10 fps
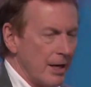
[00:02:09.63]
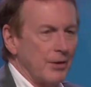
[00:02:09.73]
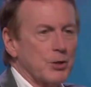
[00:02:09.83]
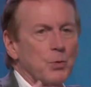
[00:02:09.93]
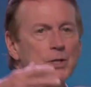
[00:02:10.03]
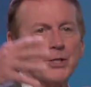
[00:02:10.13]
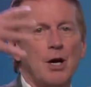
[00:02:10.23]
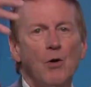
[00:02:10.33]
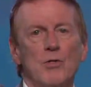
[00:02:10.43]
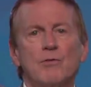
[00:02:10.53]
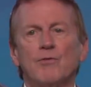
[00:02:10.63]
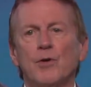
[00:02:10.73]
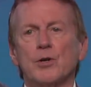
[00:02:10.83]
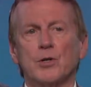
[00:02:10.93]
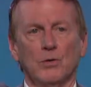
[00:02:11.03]
There's what's called the
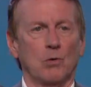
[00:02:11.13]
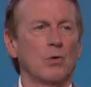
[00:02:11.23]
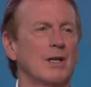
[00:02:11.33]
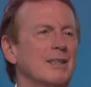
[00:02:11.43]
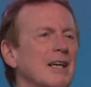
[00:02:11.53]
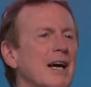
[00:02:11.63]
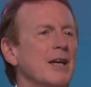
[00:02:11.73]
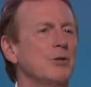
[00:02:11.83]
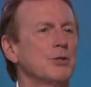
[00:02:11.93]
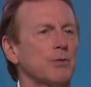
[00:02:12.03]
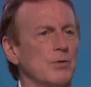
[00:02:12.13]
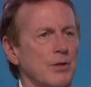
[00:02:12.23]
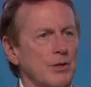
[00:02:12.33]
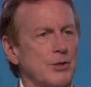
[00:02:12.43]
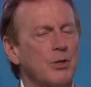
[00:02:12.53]
vertical, or I use
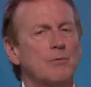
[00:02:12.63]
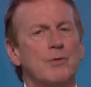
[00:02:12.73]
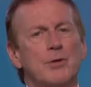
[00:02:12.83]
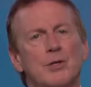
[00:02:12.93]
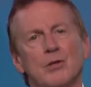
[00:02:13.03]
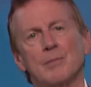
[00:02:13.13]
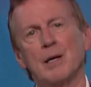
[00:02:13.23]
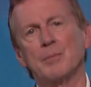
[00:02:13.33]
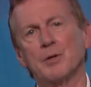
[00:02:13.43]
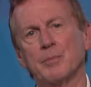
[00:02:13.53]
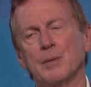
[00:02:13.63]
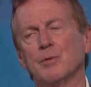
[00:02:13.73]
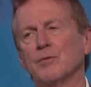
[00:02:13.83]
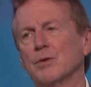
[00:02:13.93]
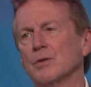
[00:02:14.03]
the term vertical in my book,
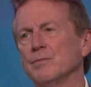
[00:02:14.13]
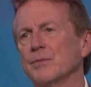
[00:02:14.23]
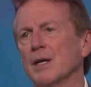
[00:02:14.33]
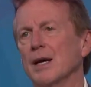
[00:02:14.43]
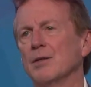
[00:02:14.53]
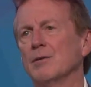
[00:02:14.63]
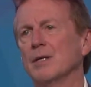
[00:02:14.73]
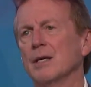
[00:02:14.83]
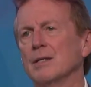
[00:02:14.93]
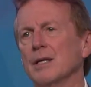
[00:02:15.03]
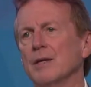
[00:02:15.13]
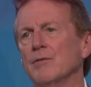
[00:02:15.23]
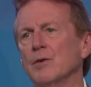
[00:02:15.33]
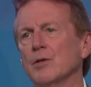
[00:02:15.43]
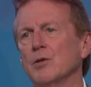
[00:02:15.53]
People Fuel. And
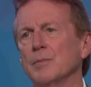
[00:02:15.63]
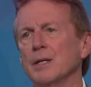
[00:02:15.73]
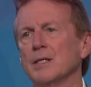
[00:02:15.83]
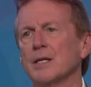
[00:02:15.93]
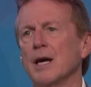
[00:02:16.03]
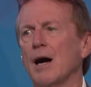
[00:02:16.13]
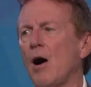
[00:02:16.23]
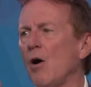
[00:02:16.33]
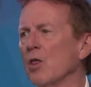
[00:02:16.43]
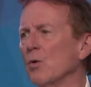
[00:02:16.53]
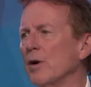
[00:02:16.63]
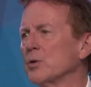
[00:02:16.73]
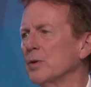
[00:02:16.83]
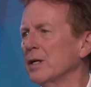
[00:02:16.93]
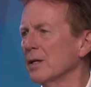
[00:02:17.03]
vertical means all the ways
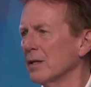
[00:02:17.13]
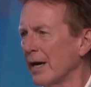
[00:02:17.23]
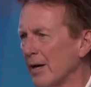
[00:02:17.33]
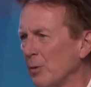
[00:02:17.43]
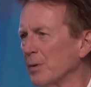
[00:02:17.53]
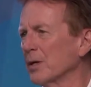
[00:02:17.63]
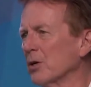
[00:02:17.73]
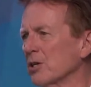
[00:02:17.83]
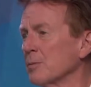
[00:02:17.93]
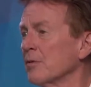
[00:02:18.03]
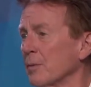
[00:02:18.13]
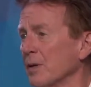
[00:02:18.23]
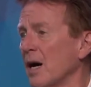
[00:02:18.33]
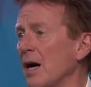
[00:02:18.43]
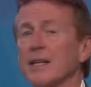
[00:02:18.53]
we get help and encouragement from
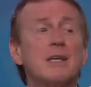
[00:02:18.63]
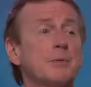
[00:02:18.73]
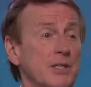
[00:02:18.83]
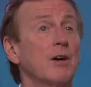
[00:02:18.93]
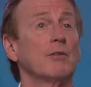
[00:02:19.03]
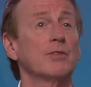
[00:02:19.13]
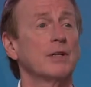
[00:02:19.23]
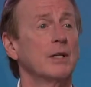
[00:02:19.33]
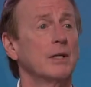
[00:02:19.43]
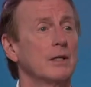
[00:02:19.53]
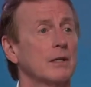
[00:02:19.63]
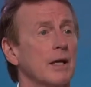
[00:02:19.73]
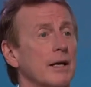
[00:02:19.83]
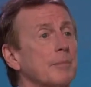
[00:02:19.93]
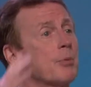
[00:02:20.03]
God himself,
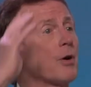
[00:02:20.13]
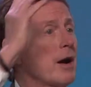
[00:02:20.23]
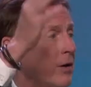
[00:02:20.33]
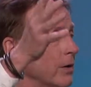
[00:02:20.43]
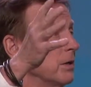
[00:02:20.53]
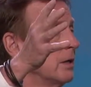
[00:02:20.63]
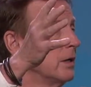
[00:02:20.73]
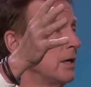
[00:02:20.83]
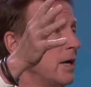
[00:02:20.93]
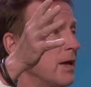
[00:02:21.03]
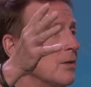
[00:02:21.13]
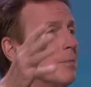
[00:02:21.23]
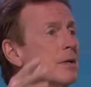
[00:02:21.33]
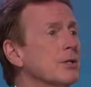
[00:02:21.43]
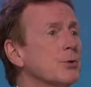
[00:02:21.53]
like prayer and the
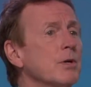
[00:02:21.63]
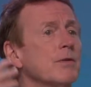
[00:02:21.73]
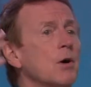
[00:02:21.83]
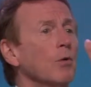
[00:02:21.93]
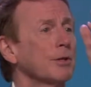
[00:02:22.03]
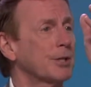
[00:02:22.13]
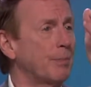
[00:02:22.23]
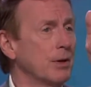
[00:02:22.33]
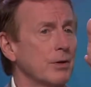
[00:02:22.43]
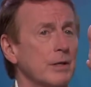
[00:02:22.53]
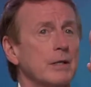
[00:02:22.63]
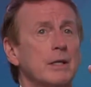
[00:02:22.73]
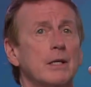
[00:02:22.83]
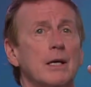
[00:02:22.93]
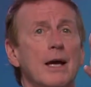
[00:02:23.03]
ministry of the Holy Spirit
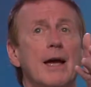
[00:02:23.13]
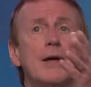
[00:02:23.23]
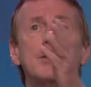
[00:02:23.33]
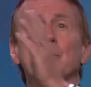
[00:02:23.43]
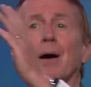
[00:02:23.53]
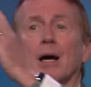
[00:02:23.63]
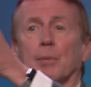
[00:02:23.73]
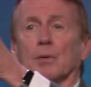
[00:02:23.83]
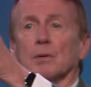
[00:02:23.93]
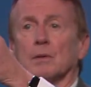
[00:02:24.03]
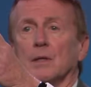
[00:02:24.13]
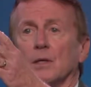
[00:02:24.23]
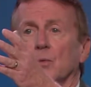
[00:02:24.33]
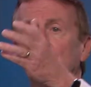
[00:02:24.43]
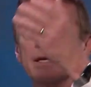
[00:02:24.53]
and the Bible.
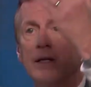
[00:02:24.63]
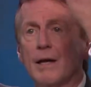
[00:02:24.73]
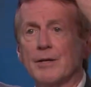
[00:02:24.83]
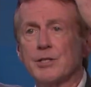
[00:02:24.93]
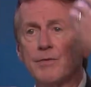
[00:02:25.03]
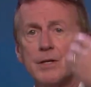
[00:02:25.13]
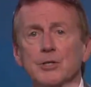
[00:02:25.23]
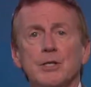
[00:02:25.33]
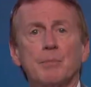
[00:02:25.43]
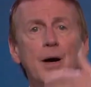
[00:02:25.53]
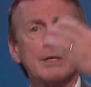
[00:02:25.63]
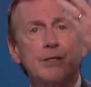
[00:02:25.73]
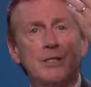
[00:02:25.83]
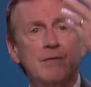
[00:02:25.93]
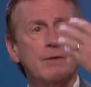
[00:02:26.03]
We get lots of energy and
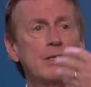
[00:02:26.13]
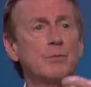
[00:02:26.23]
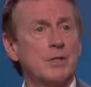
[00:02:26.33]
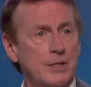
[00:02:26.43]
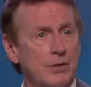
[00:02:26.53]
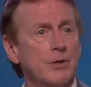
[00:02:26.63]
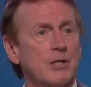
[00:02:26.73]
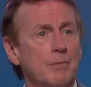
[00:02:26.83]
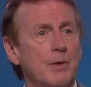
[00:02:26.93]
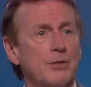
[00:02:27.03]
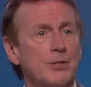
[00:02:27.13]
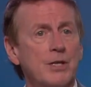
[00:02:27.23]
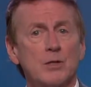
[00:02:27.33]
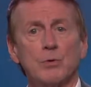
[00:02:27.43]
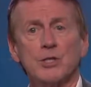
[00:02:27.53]
positivity and resilience from those
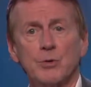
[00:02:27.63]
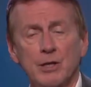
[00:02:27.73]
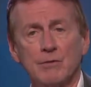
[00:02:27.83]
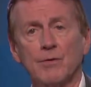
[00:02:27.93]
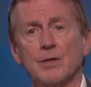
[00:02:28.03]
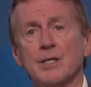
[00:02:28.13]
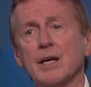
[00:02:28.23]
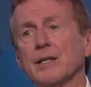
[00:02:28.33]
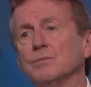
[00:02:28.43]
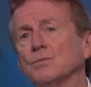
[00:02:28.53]
things. We're strengthened for the day.